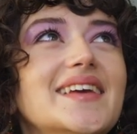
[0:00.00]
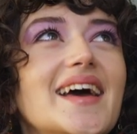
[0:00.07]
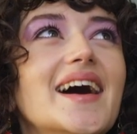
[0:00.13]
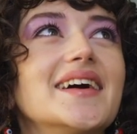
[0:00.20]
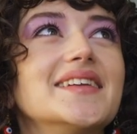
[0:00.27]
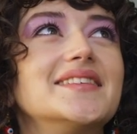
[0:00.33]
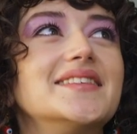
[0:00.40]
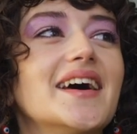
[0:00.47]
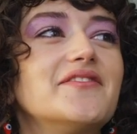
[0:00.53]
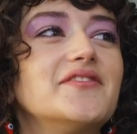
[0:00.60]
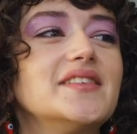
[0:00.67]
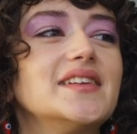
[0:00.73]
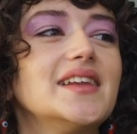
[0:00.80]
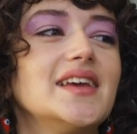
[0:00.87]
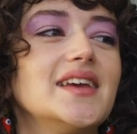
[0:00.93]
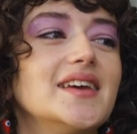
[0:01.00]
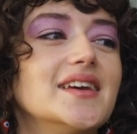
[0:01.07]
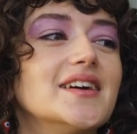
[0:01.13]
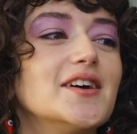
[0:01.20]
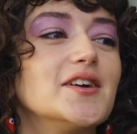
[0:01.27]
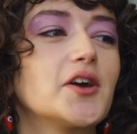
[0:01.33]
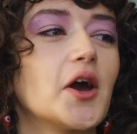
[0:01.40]
yeah,
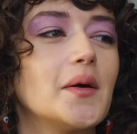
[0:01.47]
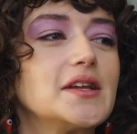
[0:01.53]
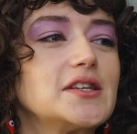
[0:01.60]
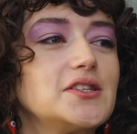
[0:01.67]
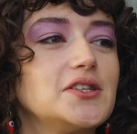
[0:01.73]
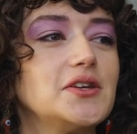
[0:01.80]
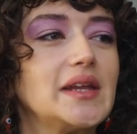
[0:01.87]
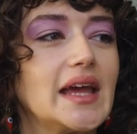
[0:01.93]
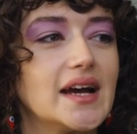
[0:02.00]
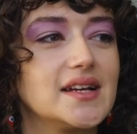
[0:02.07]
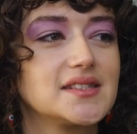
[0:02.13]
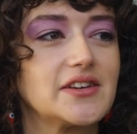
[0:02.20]
definitely going to uni has